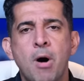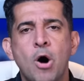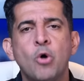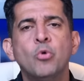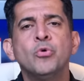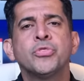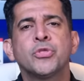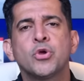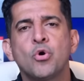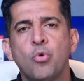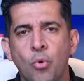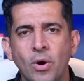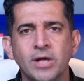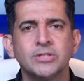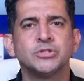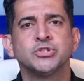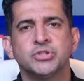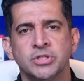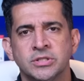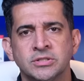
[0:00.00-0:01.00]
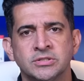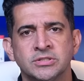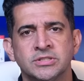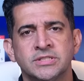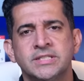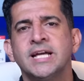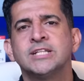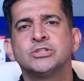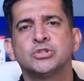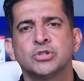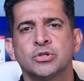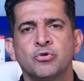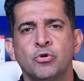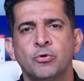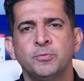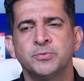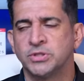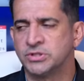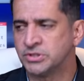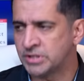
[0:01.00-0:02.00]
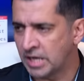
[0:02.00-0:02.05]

Both questions gets a group to